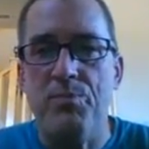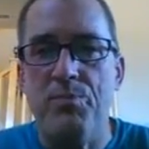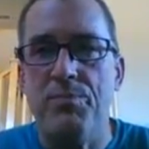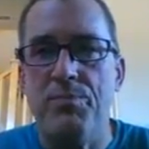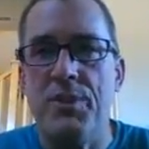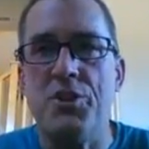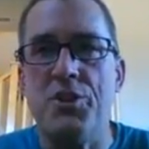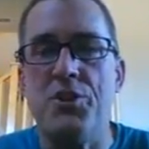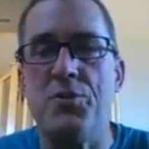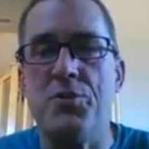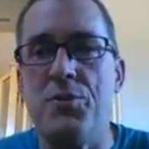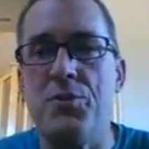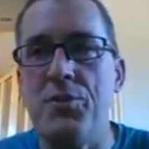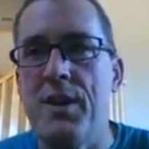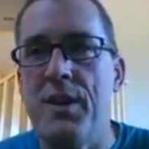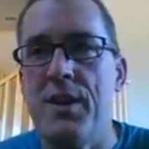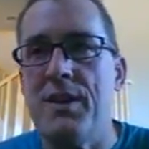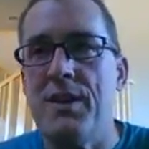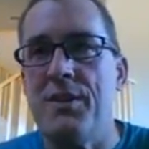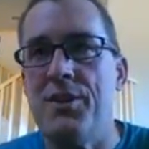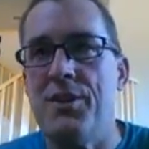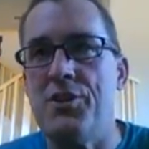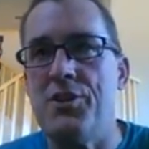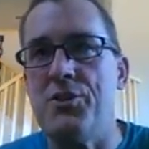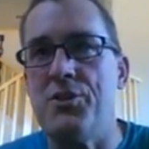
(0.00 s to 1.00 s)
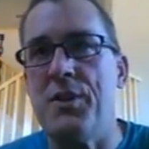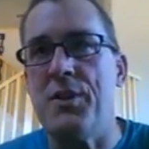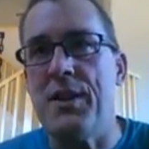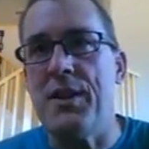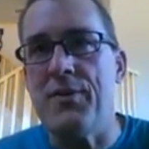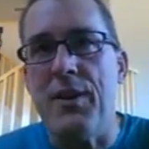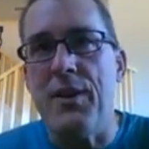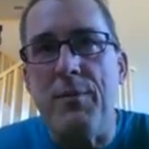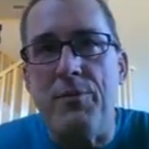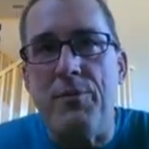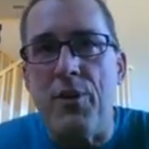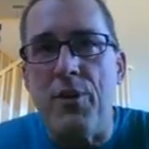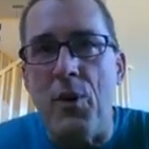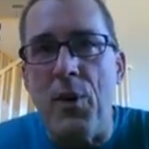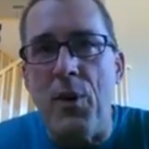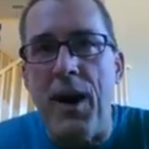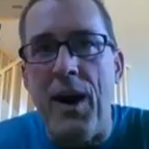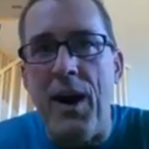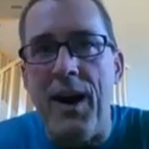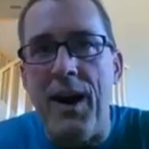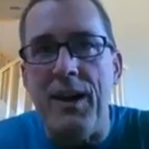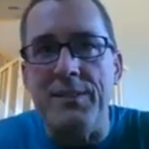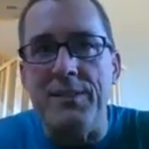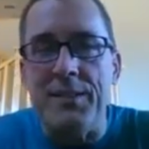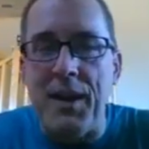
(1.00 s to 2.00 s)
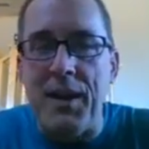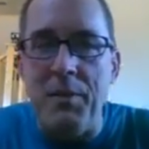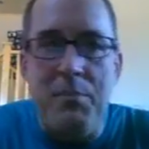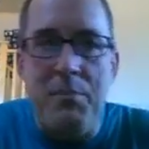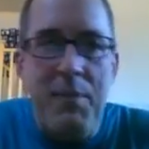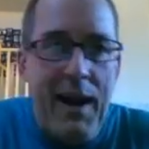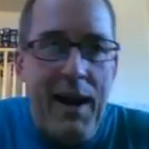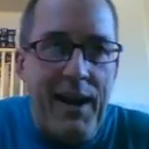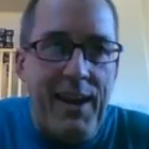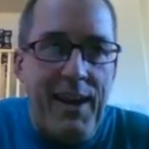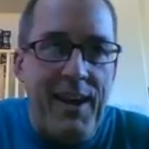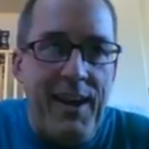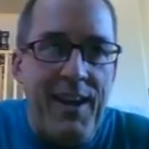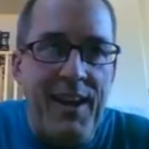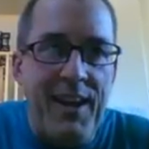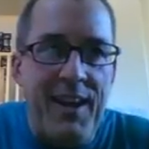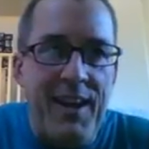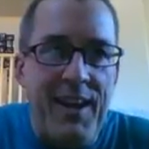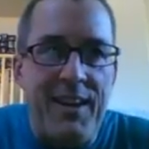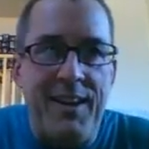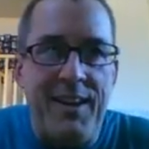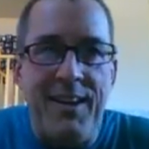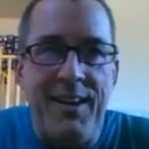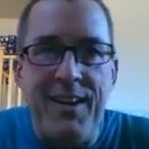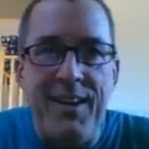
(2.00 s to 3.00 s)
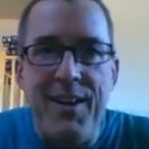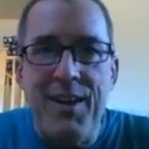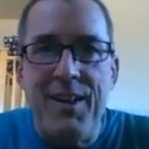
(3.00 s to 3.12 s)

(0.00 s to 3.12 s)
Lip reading: Did you give up for a while and come back in?